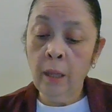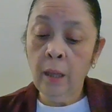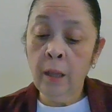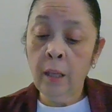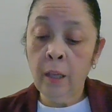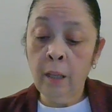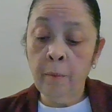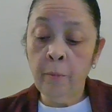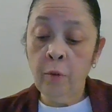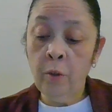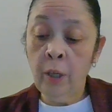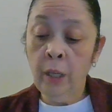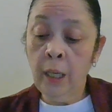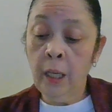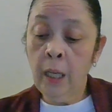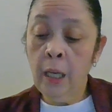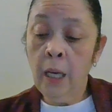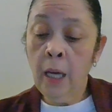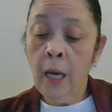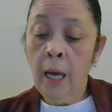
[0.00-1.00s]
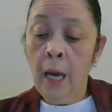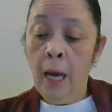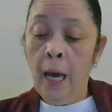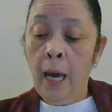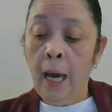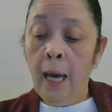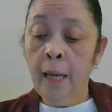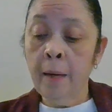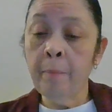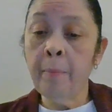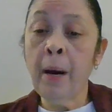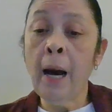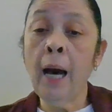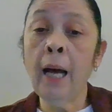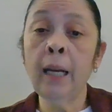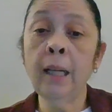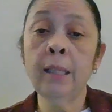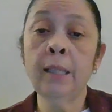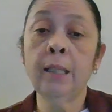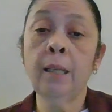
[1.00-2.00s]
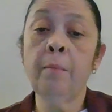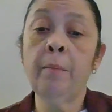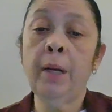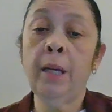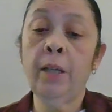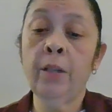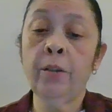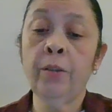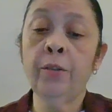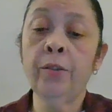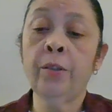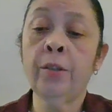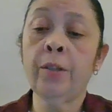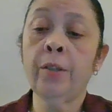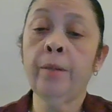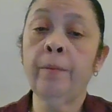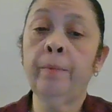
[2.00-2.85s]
community, and policymakers